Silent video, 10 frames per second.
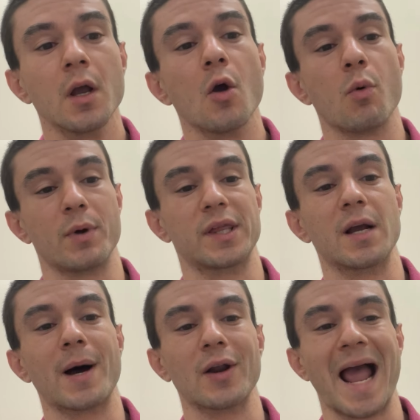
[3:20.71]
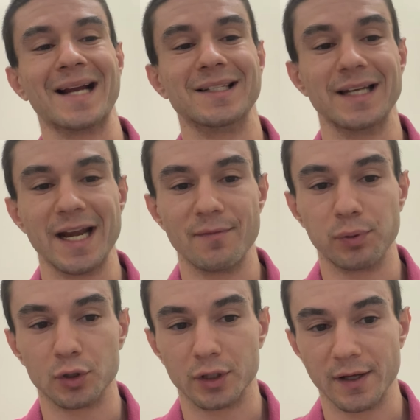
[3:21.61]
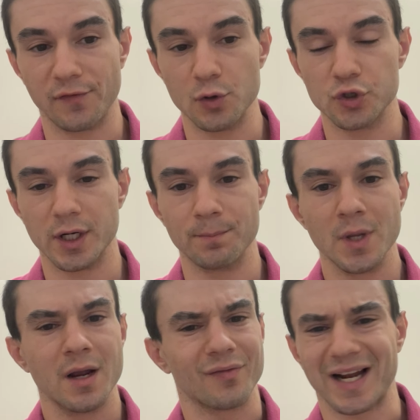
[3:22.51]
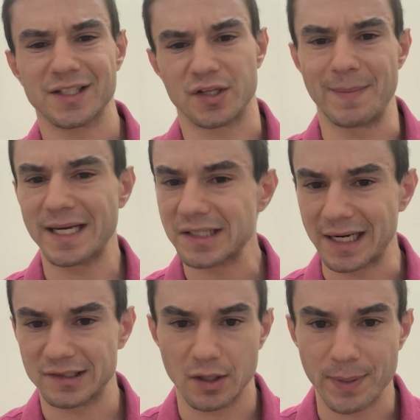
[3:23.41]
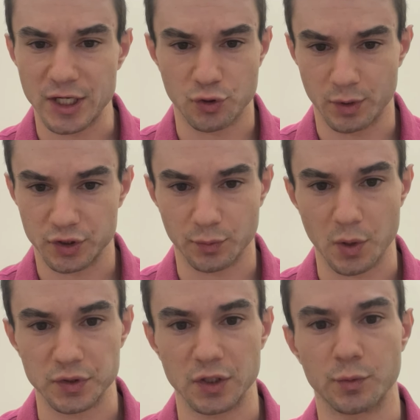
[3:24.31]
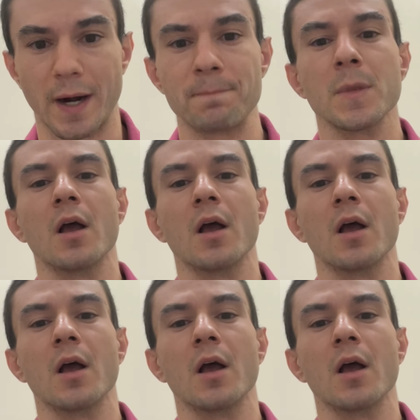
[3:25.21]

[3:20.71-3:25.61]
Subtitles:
When we think about exudative pleural effusion, that doesn't make sense in a patient with cirrhosis, right?